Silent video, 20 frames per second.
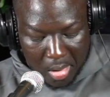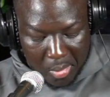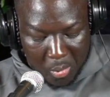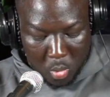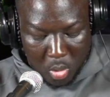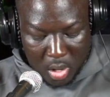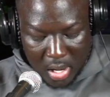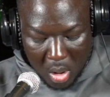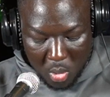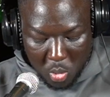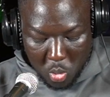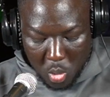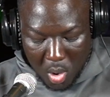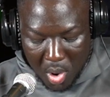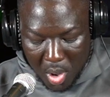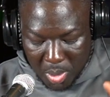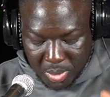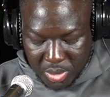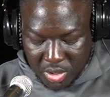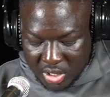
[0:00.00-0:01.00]
What I
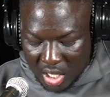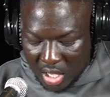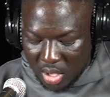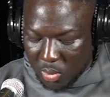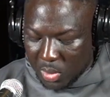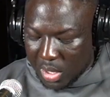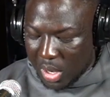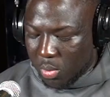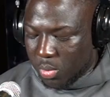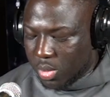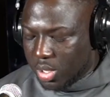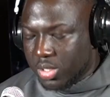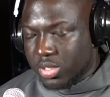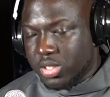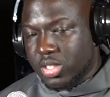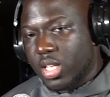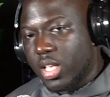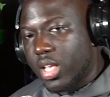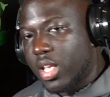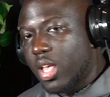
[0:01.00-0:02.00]
will say
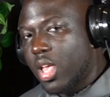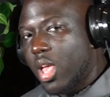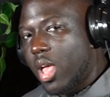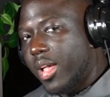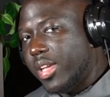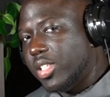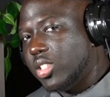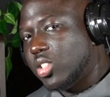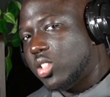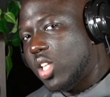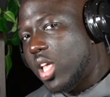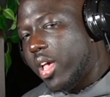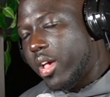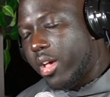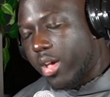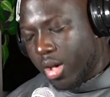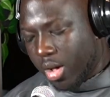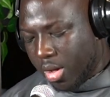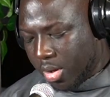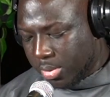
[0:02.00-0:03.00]
is
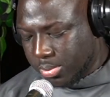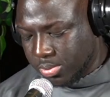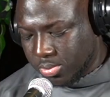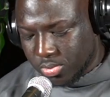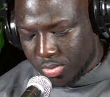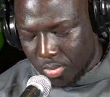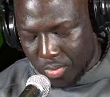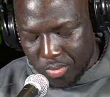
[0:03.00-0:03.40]
that